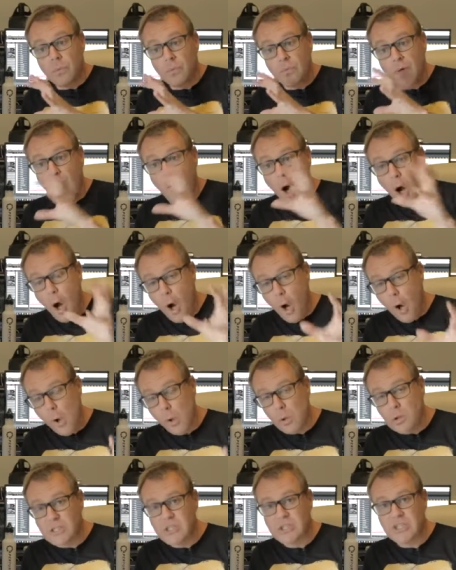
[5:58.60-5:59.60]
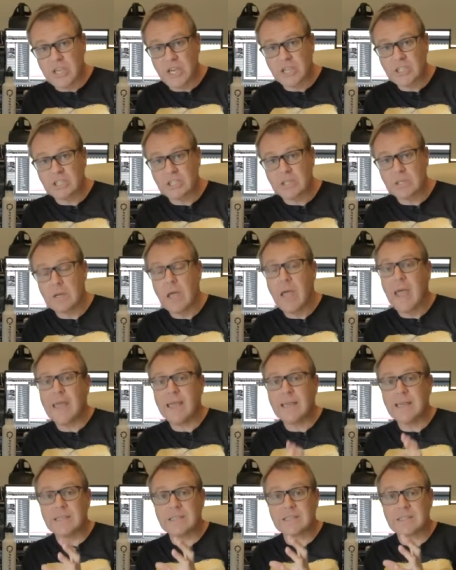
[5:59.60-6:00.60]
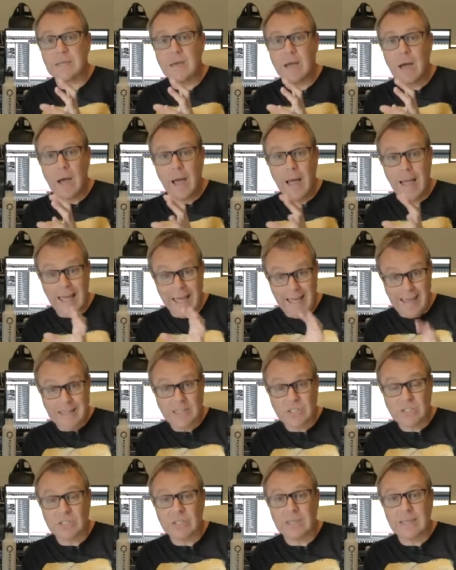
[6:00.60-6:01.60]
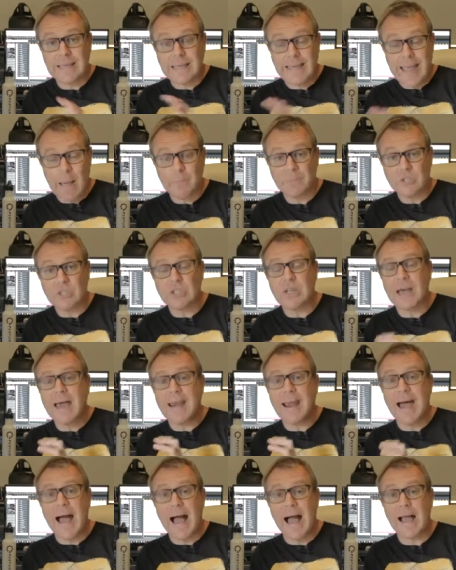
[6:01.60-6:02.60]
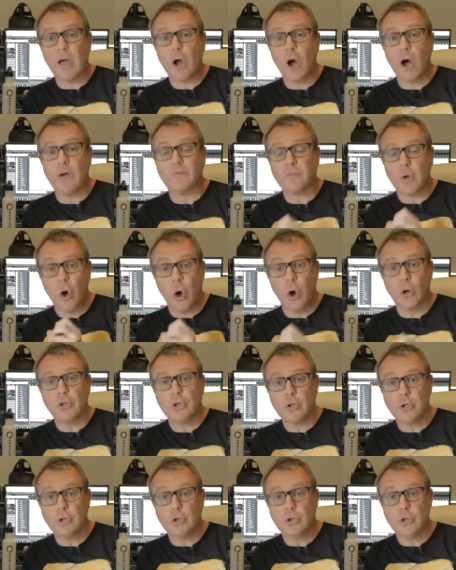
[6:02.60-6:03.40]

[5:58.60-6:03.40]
The whole session is instantly captured and archived on